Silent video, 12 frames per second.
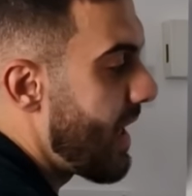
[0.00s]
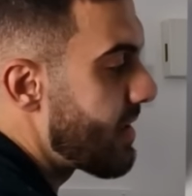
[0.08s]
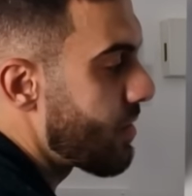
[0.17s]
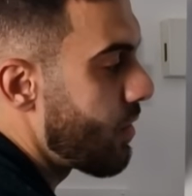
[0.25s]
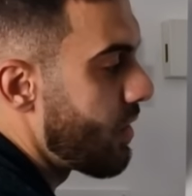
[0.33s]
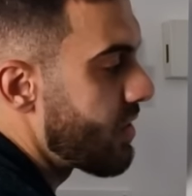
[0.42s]

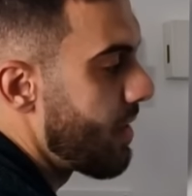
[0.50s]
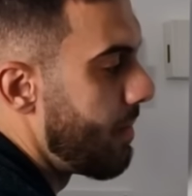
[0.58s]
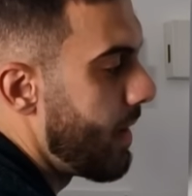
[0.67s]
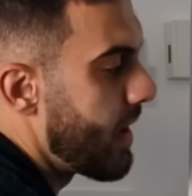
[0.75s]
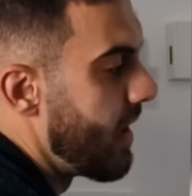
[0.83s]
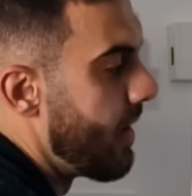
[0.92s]
ads cost
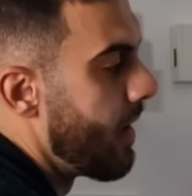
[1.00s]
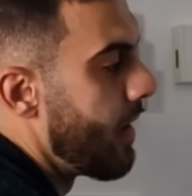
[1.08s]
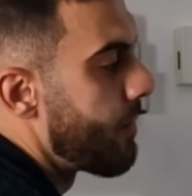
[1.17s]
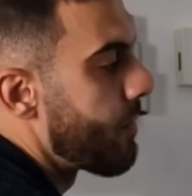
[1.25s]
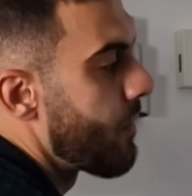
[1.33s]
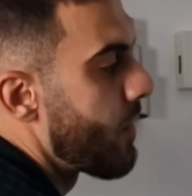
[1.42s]
money.
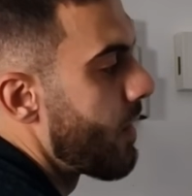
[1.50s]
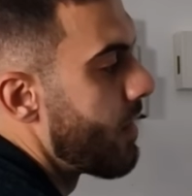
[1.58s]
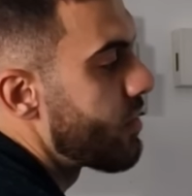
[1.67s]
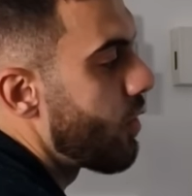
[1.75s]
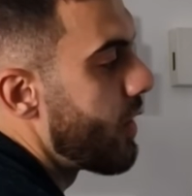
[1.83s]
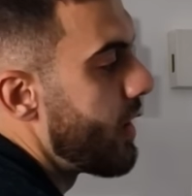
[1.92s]

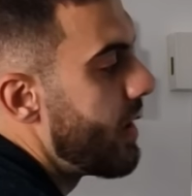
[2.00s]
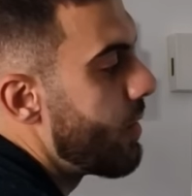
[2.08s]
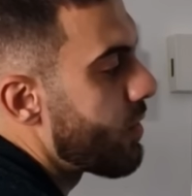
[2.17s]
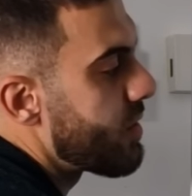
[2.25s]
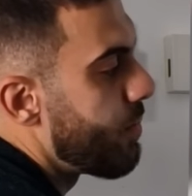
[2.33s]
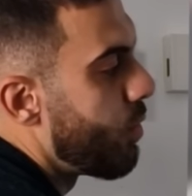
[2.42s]
So he
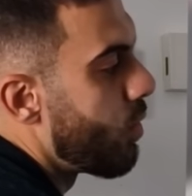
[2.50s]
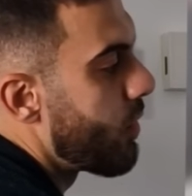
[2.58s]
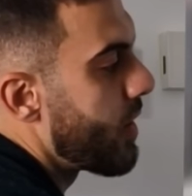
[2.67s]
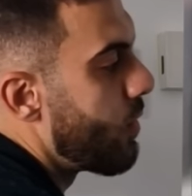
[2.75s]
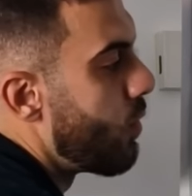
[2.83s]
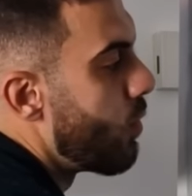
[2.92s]
was
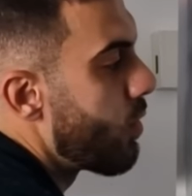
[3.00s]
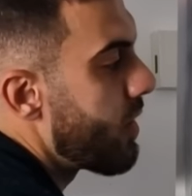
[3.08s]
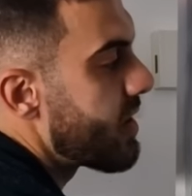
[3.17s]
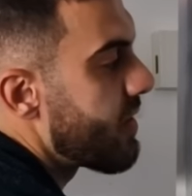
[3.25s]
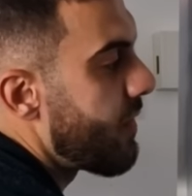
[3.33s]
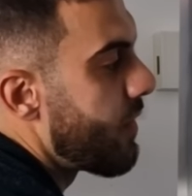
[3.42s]
pouring all
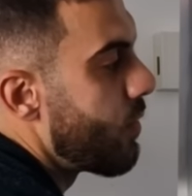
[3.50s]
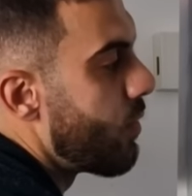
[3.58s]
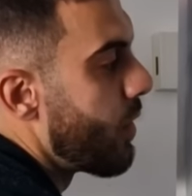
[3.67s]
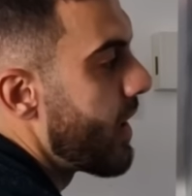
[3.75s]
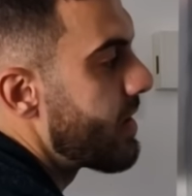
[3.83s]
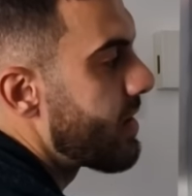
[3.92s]
this
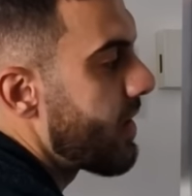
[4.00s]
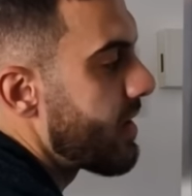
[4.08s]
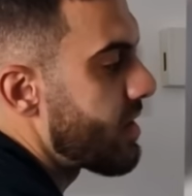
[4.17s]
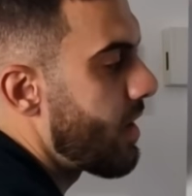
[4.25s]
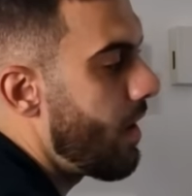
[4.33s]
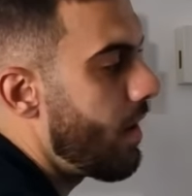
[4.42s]
fuel into
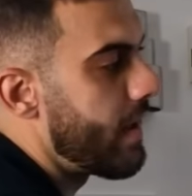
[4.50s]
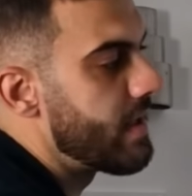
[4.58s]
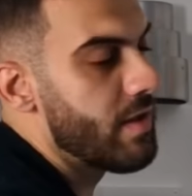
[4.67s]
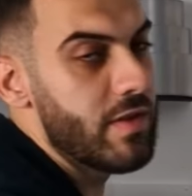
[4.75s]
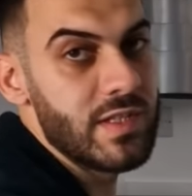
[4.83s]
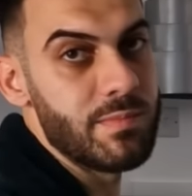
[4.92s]
this car,
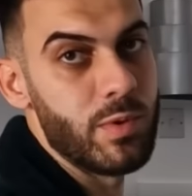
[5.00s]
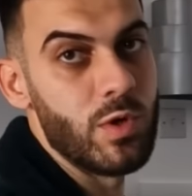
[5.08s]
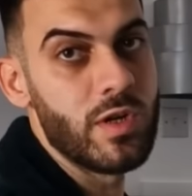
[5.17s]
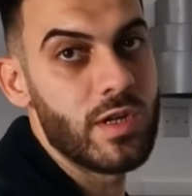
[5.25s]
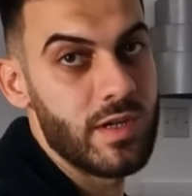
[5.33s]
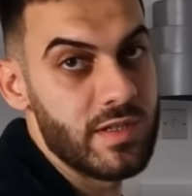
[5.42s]
into this
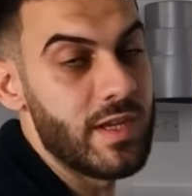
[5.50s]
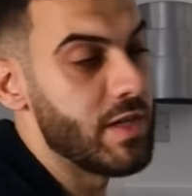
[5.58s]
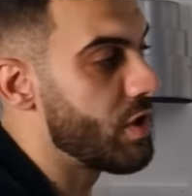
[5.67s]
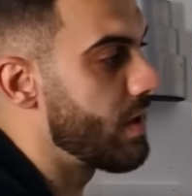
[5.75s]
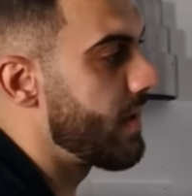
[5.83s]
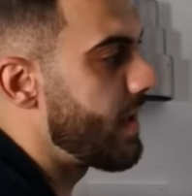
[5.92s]
book,
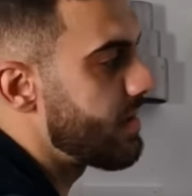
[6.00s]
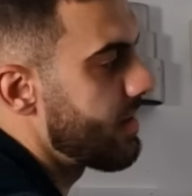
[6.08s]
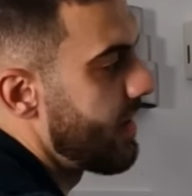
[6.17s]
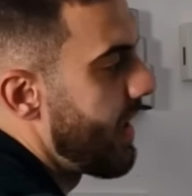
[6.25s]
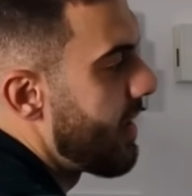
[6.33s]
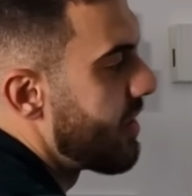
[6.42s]
essentially. That's
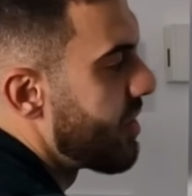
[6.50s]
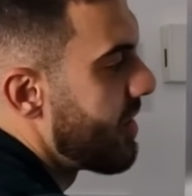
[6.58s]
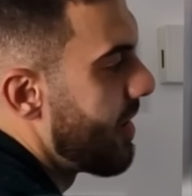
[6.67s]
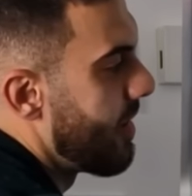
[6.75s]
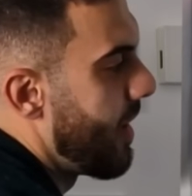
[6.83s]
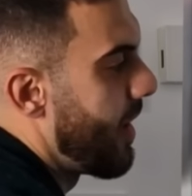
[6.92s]
the
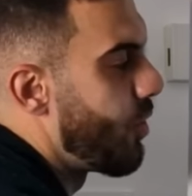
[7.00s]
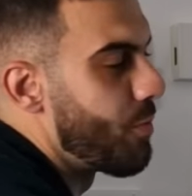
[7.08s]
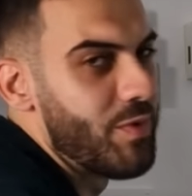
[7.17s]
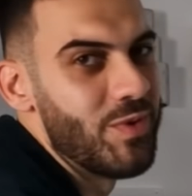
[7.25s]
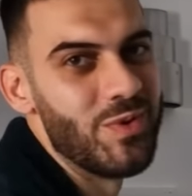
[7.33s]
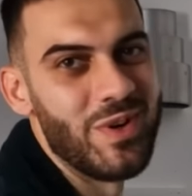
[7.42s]
analogy. I
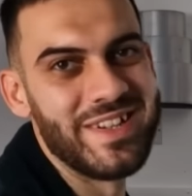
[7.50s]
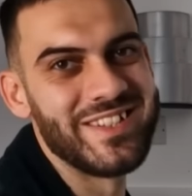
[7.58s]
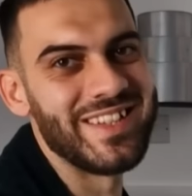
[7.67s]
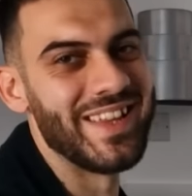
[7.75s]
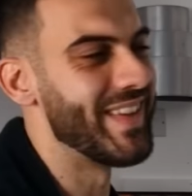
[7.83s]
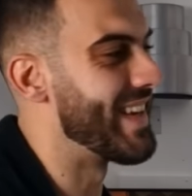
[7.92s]
hope you
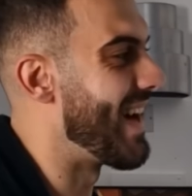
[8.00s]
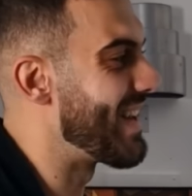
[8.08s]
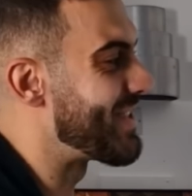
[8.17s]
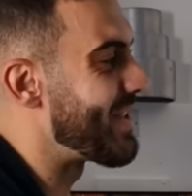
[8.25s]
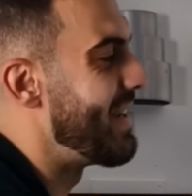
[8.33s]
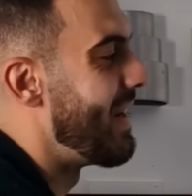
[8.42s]
understand the
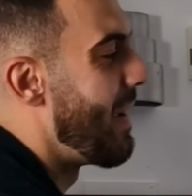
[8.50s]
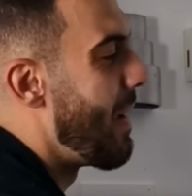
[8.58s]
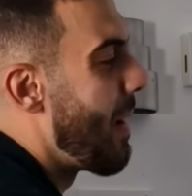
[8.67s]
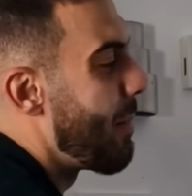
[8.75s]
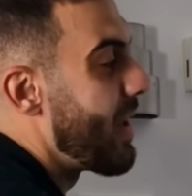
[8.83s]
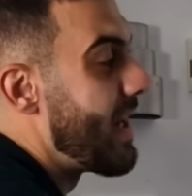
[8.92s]
analogy.
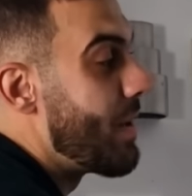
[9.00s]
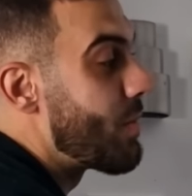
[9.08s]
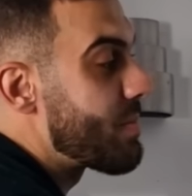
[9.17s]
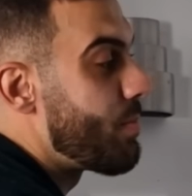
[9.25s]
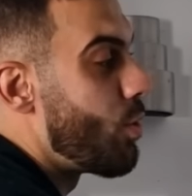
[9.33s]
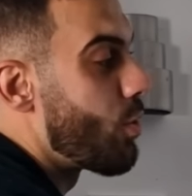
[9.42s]
But he
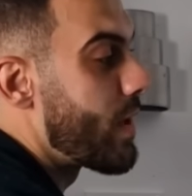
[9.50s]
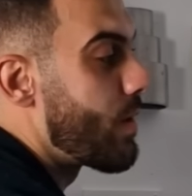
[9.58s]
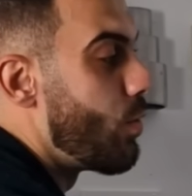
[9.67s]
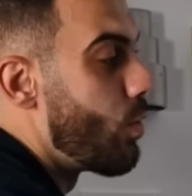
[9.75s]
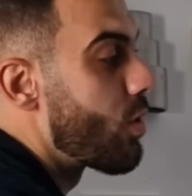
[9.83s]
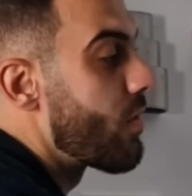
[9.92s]
was pouring
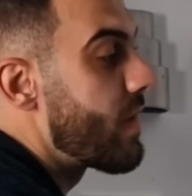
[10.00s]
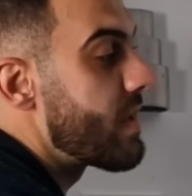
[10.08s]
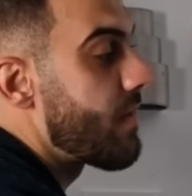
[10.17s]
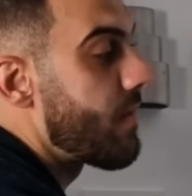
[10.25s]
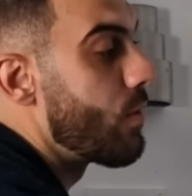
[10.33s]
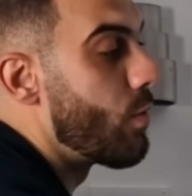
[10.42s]
all of
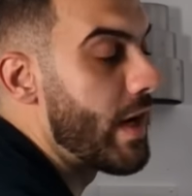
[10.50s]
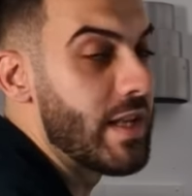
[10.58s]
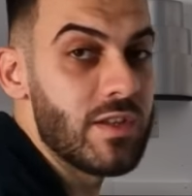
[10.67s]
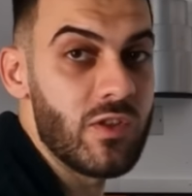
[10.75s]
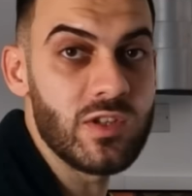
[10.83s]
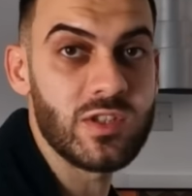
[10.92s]
this fuel
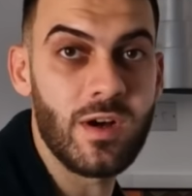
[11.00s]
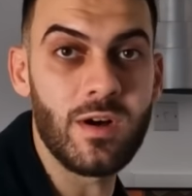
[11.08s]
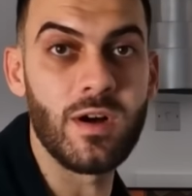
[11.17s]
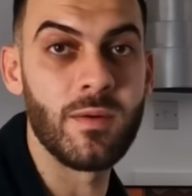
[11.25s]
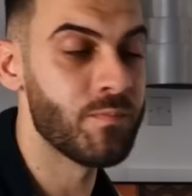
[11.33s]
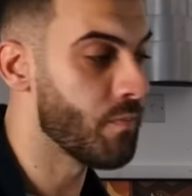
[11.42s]
into this
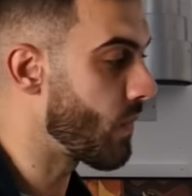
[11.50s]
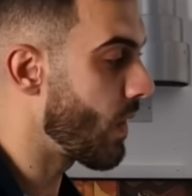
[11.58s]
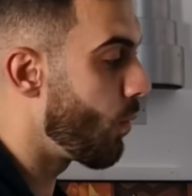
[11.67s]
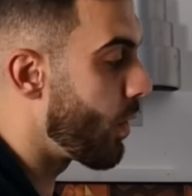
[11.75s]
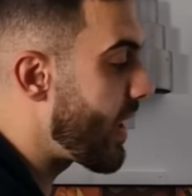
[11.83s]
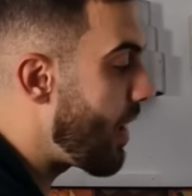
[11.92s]
car
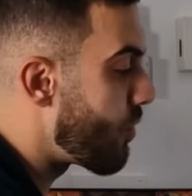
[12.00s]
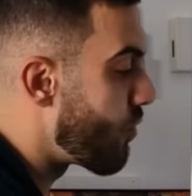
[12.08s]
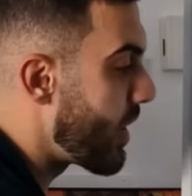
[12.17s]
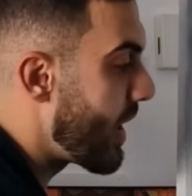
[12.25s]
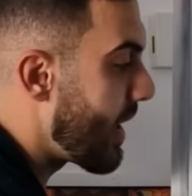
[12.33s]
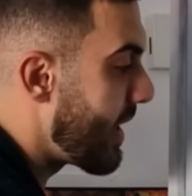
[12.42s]
without
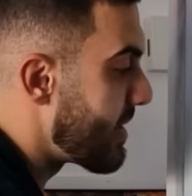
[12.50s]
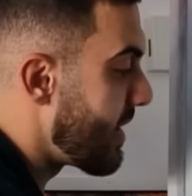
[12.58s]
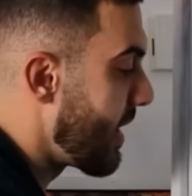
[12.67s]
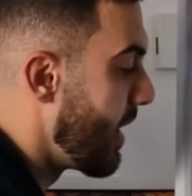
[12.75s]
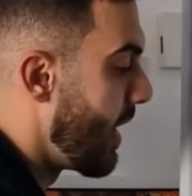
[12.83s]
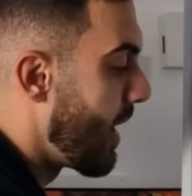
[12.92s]

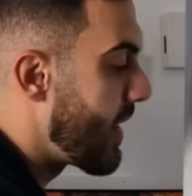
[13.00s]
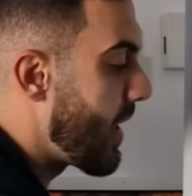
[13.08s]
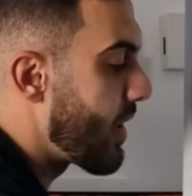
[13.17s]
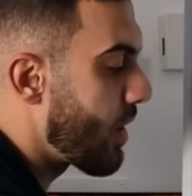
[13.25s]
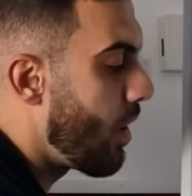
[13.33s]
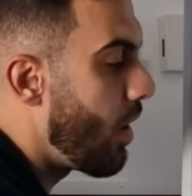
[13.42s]
realizing
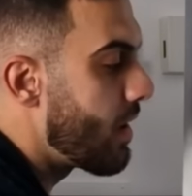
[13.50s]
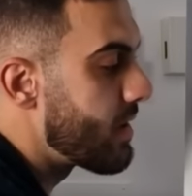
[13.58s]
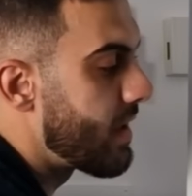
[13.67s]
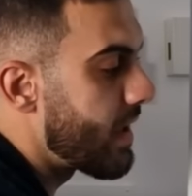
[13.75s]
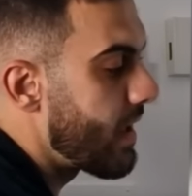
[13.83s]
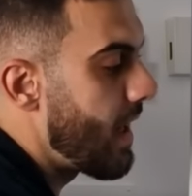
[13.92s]
that the car
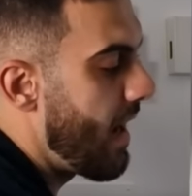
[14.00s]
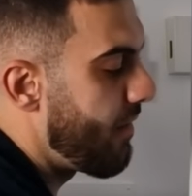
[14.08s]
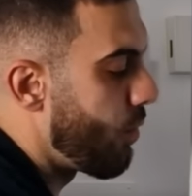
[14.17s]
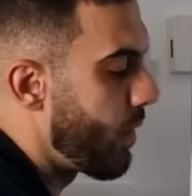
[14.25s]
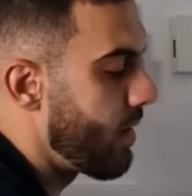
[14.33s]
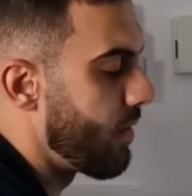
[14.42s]
didn't have
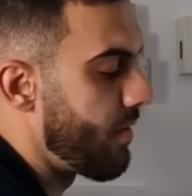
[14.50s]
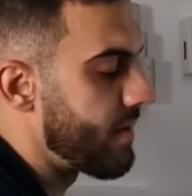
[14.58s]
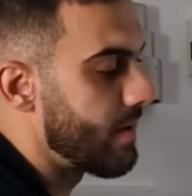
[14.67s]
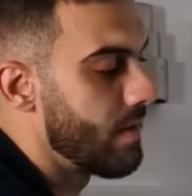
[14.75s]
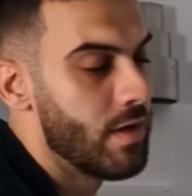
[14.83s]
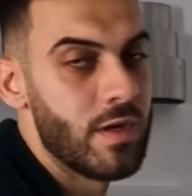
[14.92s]
wheels,